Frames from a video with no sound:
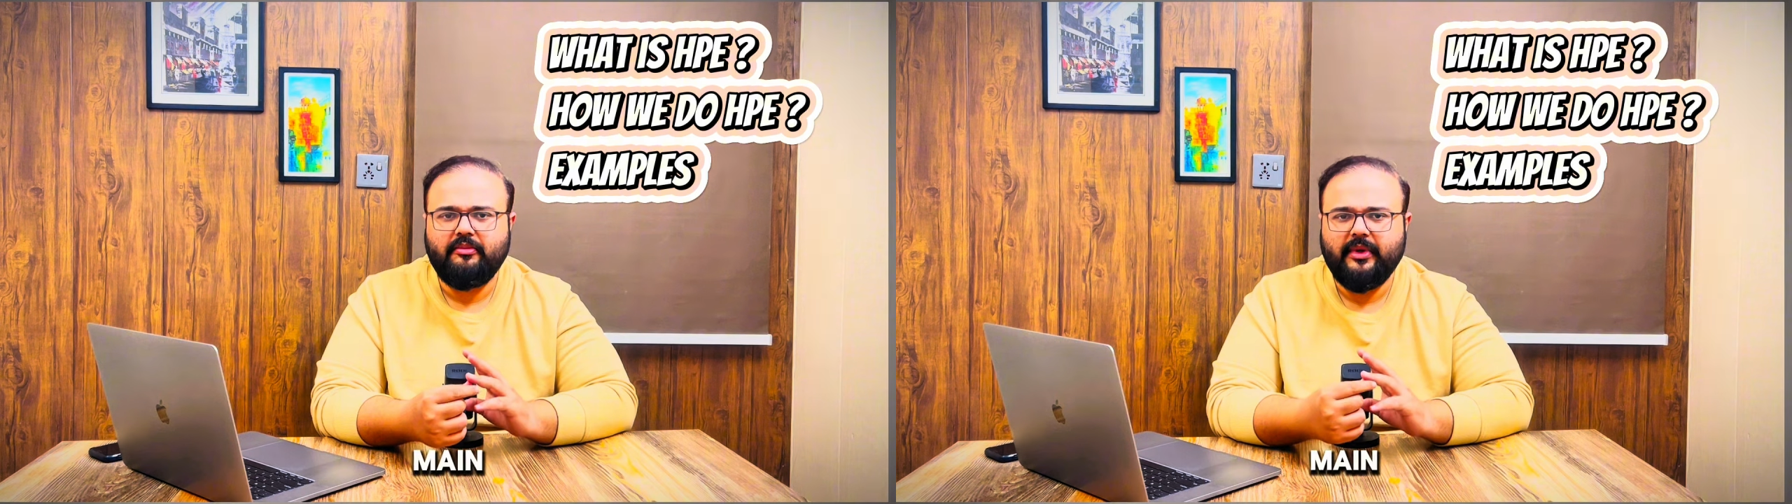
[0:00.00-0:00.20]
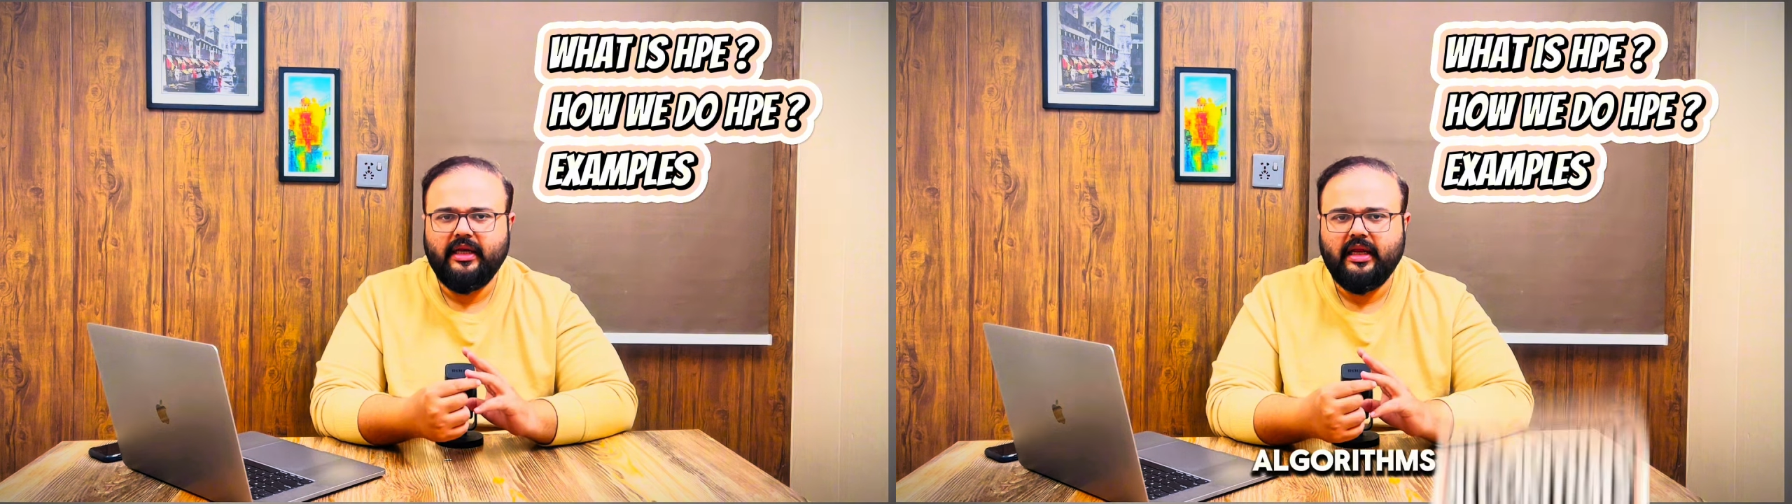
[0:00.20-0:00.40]

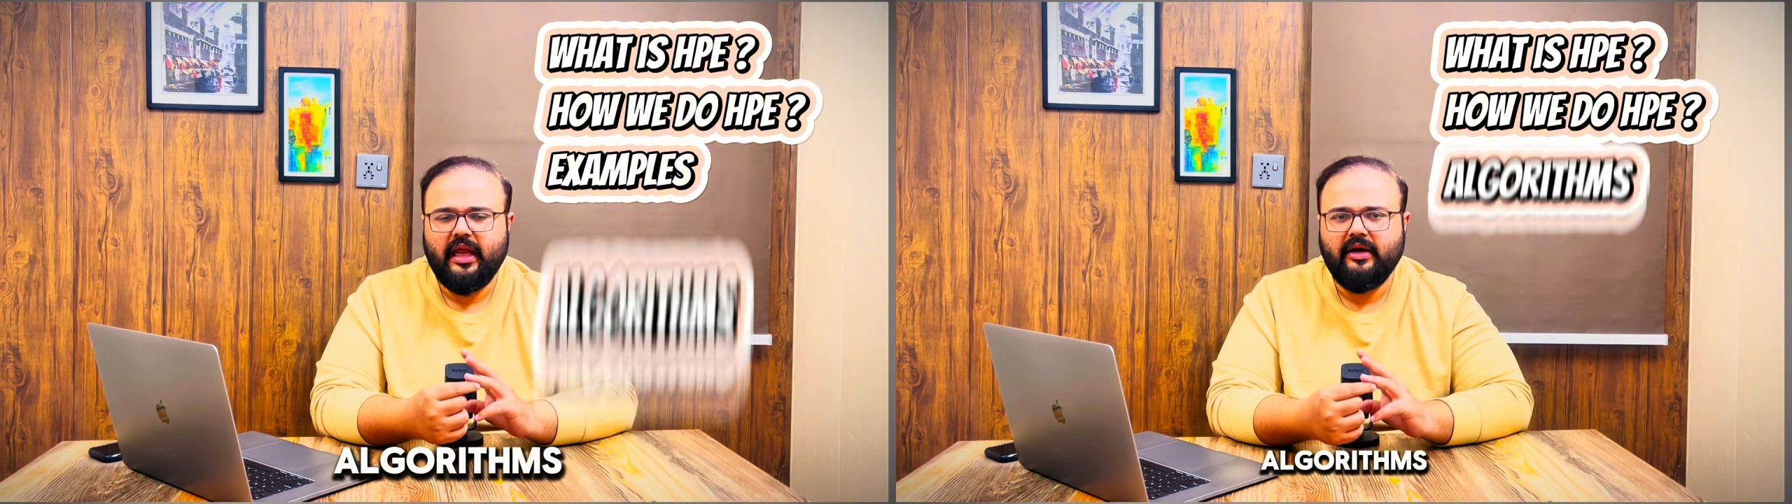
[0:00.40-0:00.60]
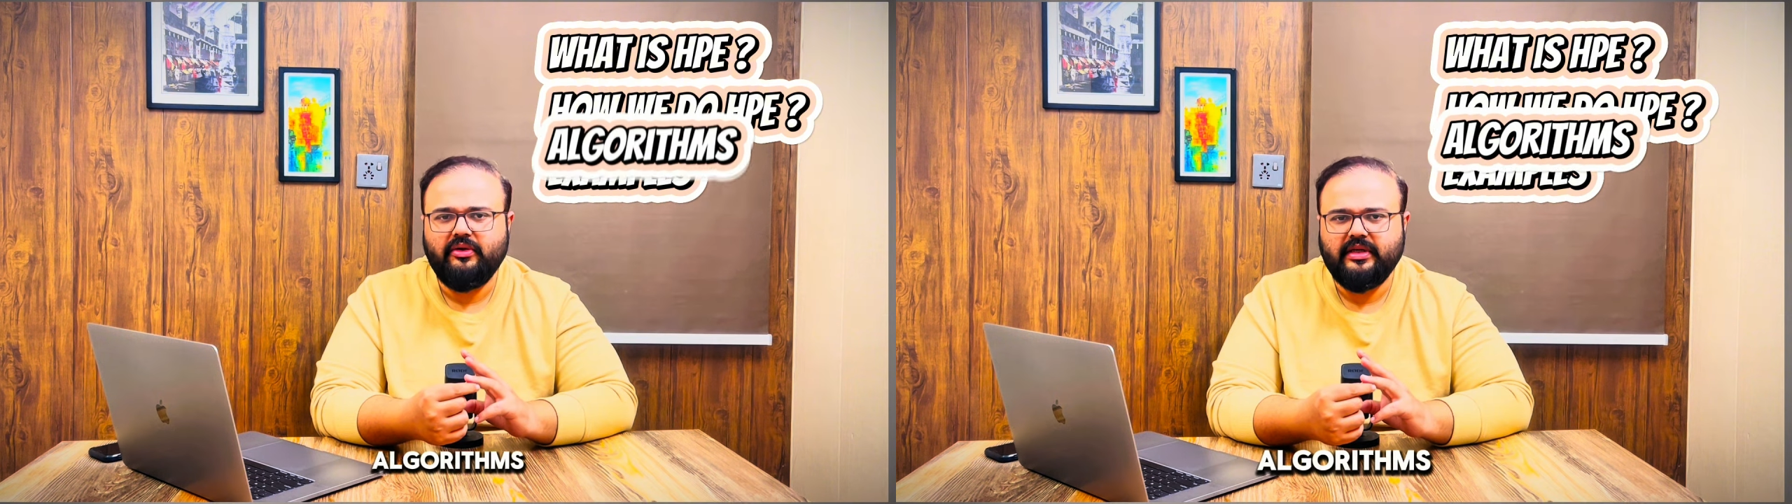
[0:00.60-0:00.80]
main
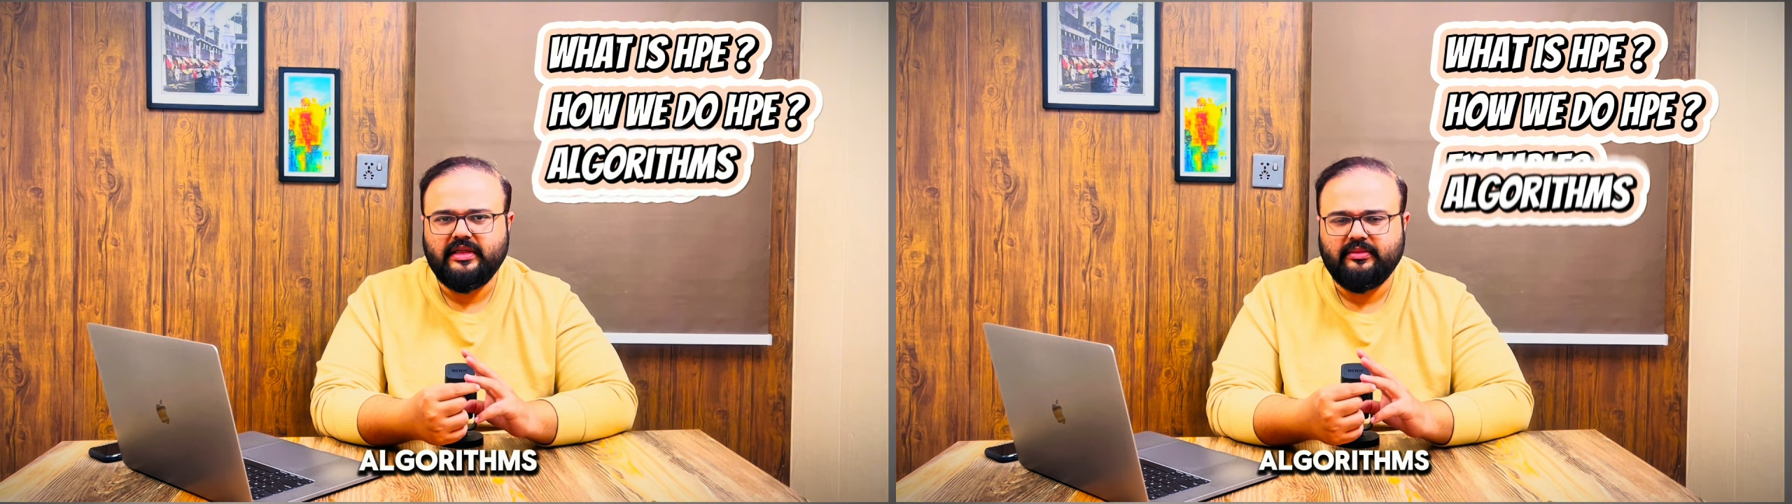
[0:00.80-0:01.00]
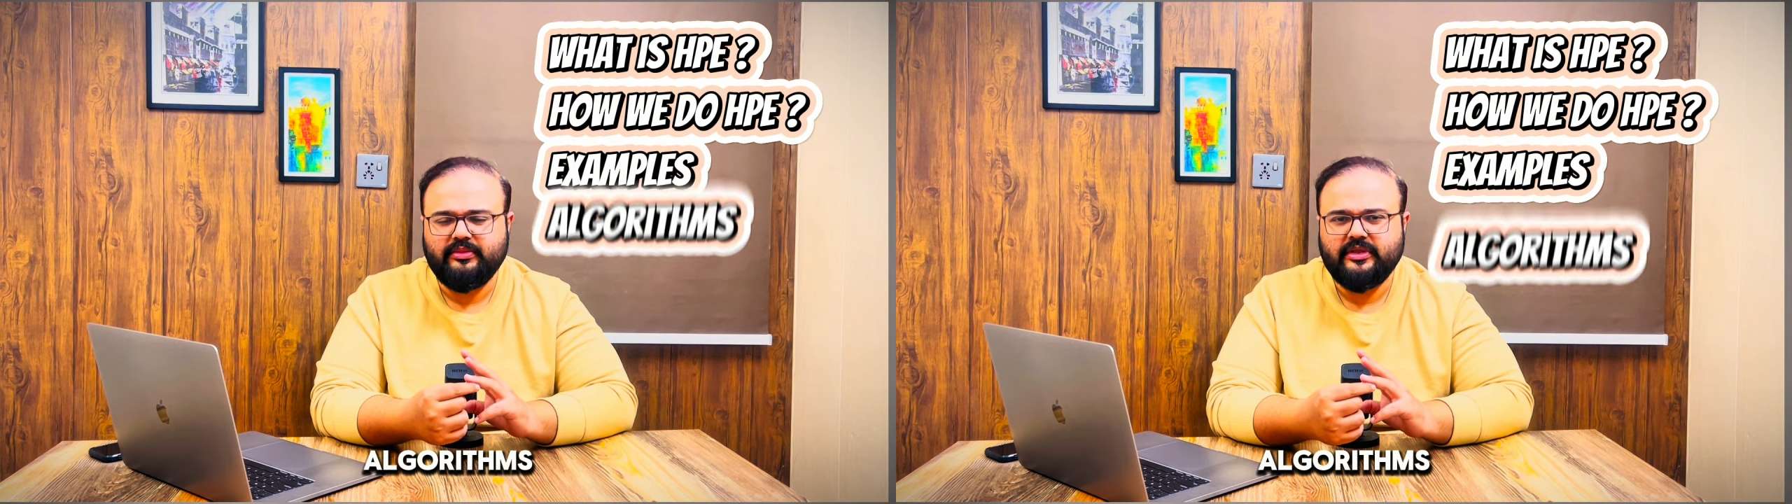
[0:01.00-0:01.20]

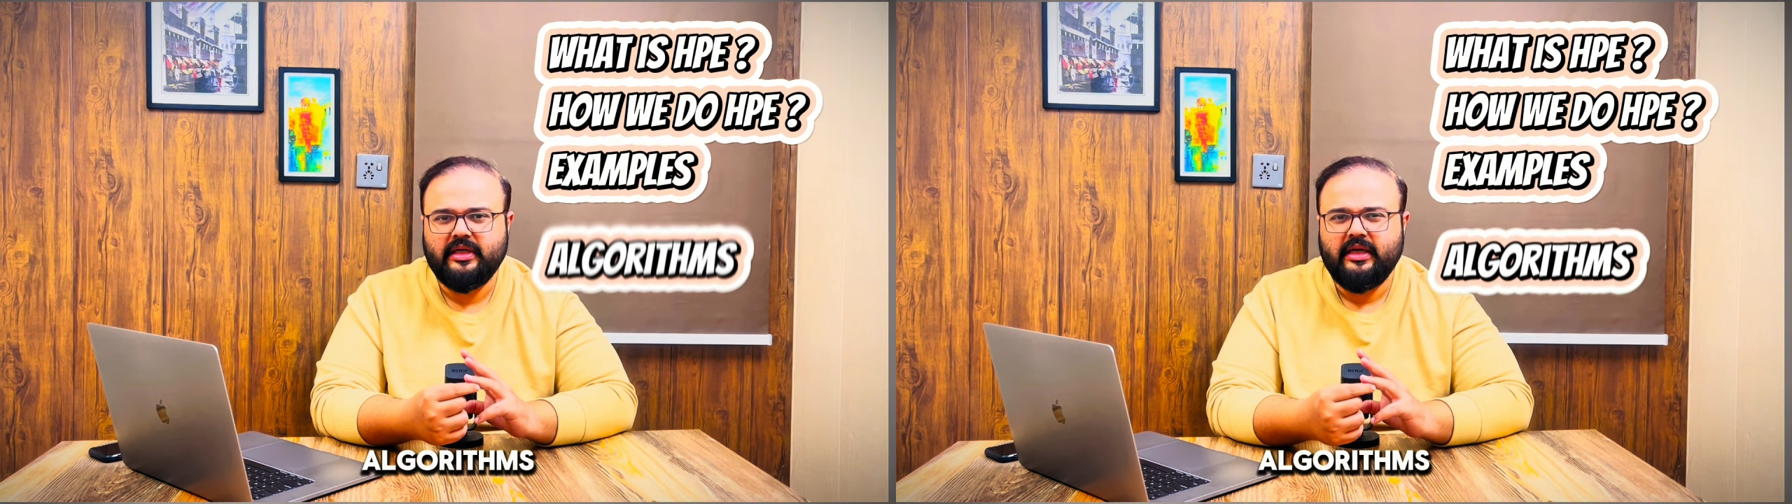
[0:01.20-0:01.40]
algorithms